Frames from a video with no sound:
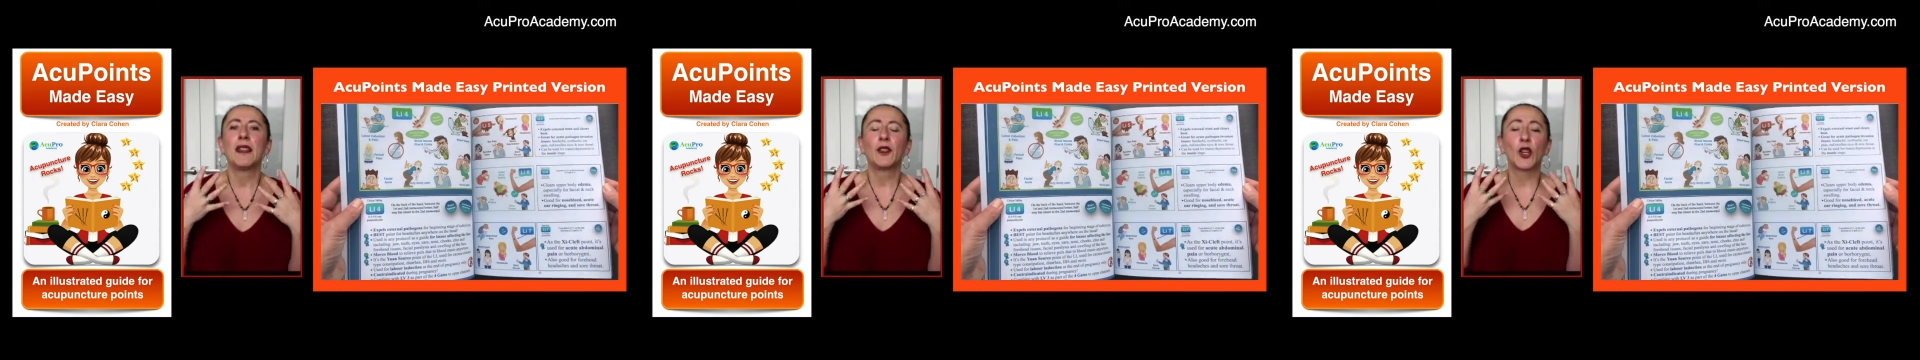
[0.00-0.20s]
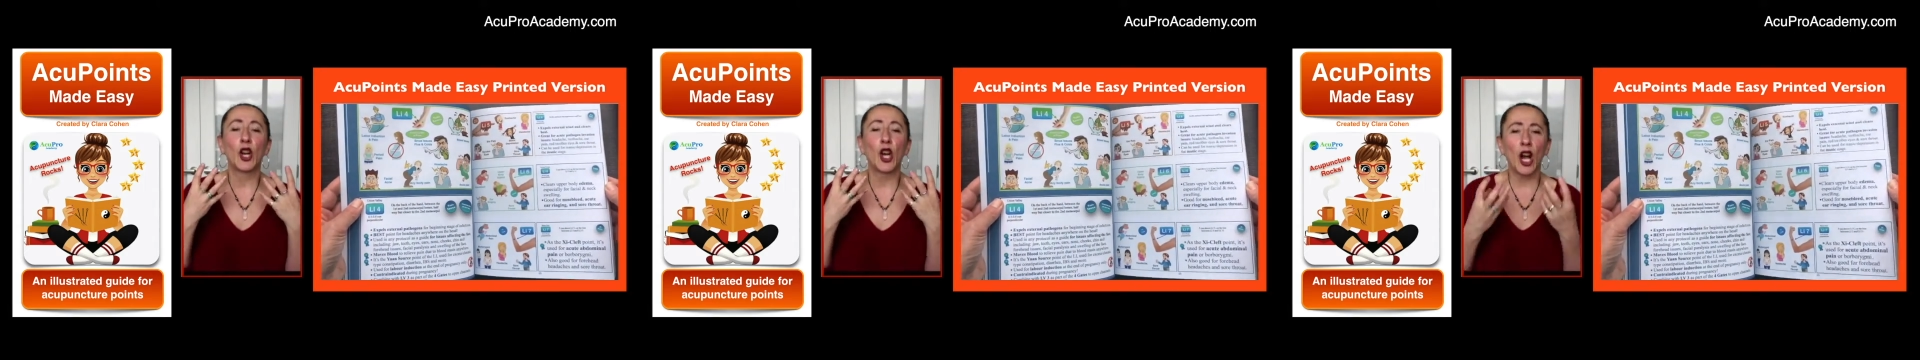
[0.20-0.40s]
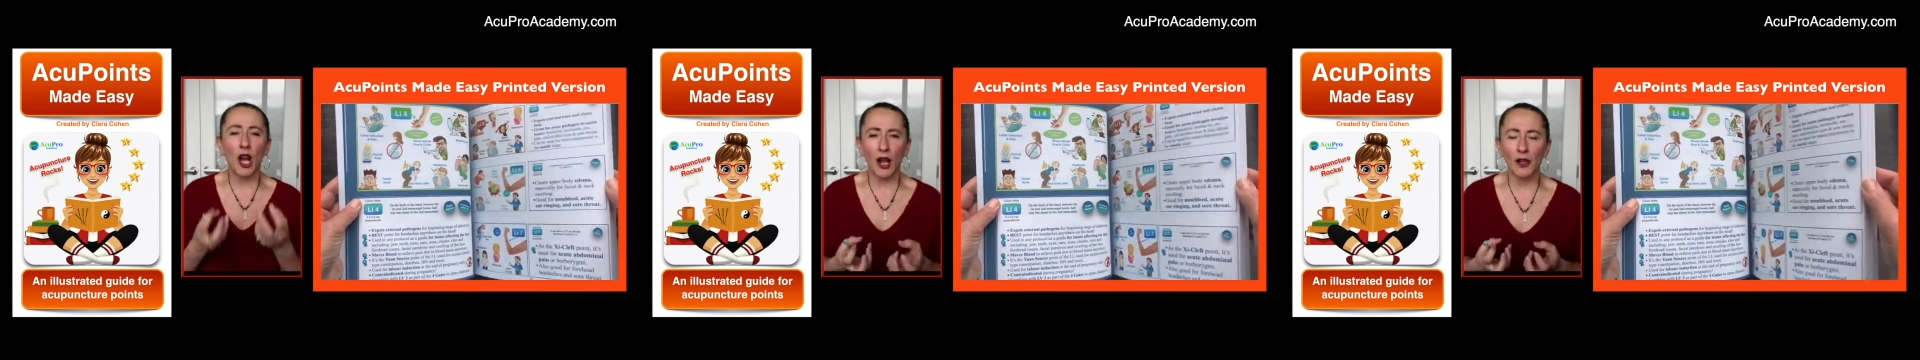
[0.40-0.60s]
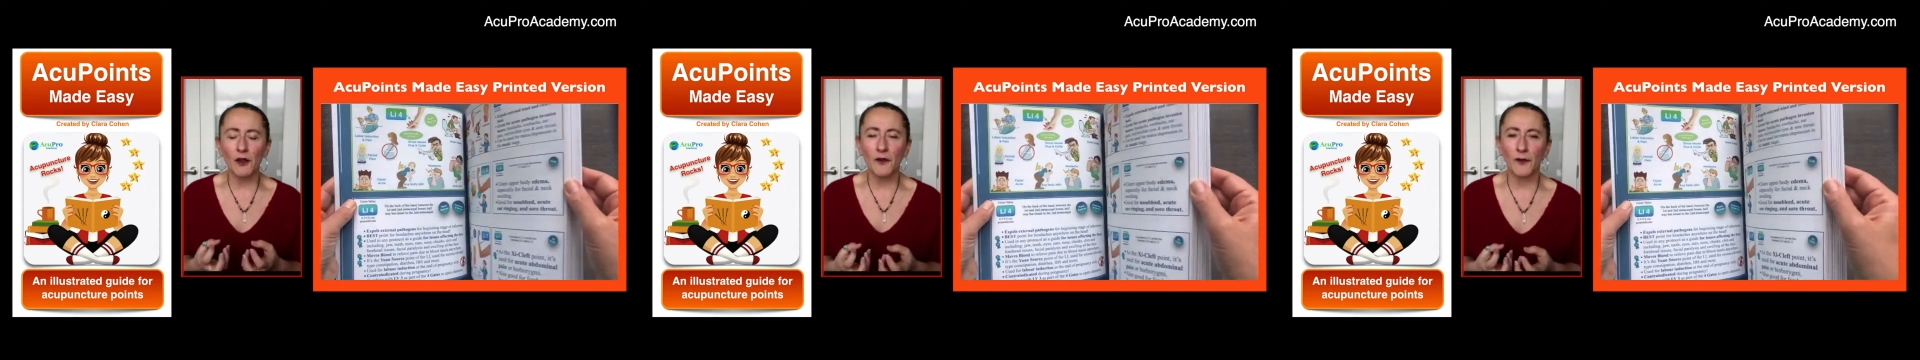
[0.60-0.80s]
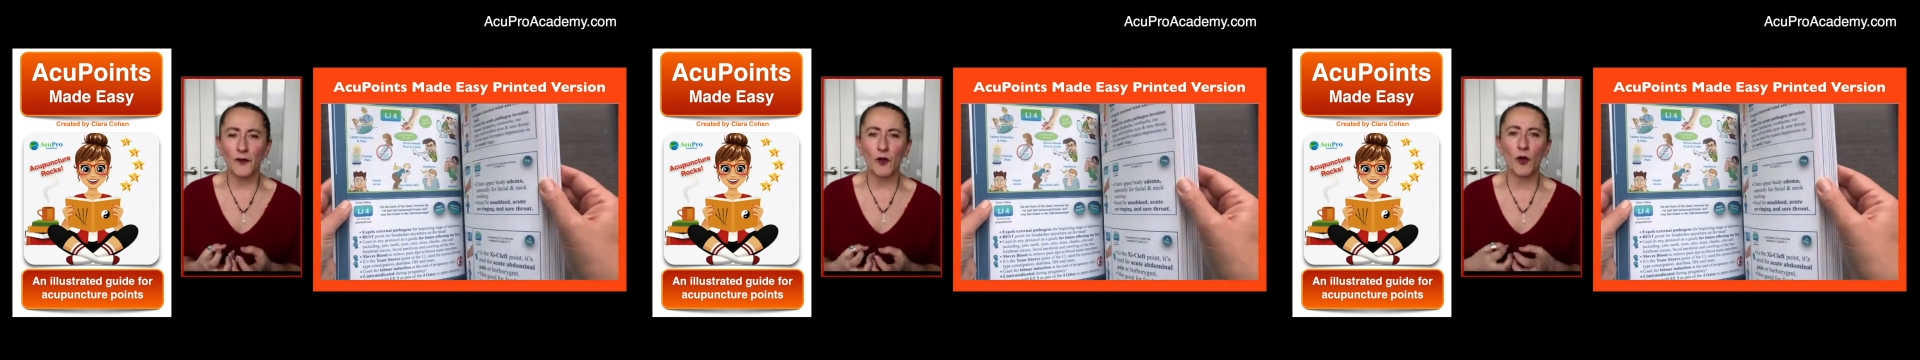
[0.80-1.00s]
the
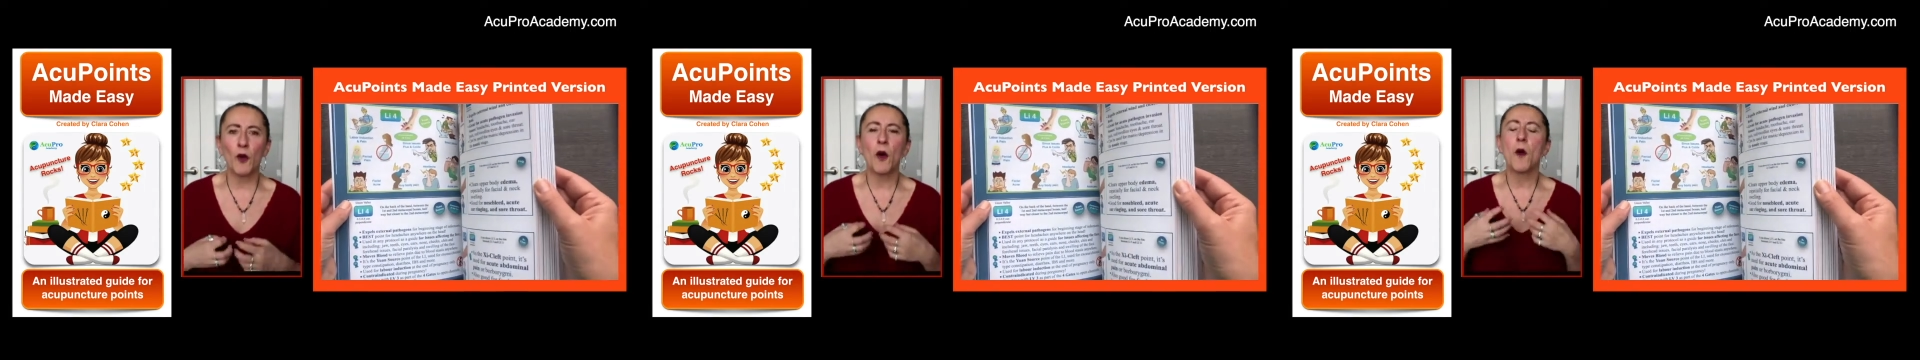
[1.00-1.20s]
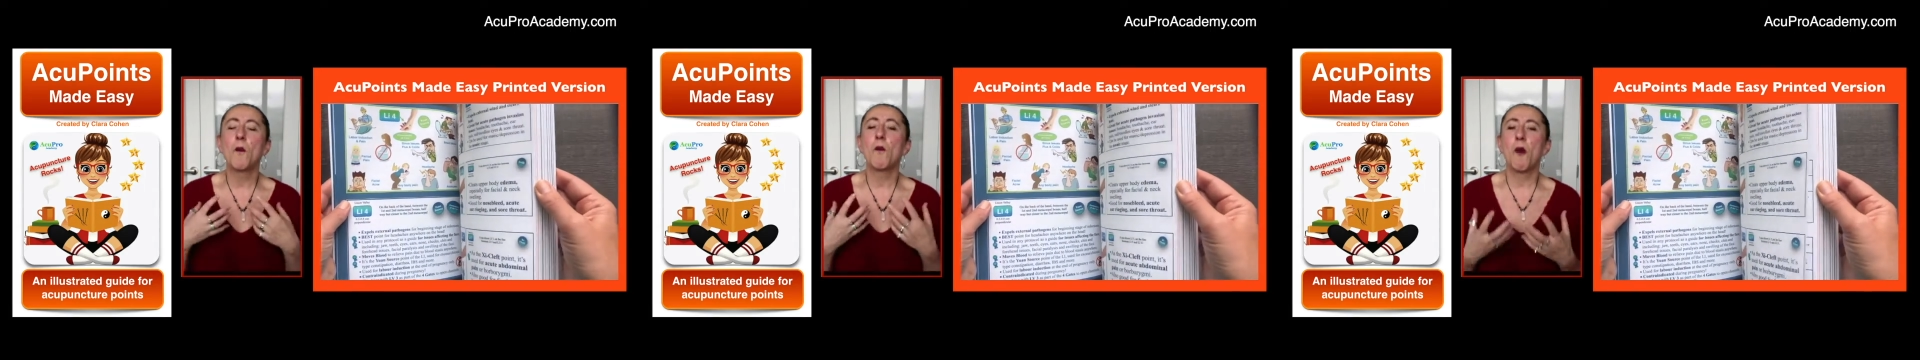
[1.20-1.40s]
colorful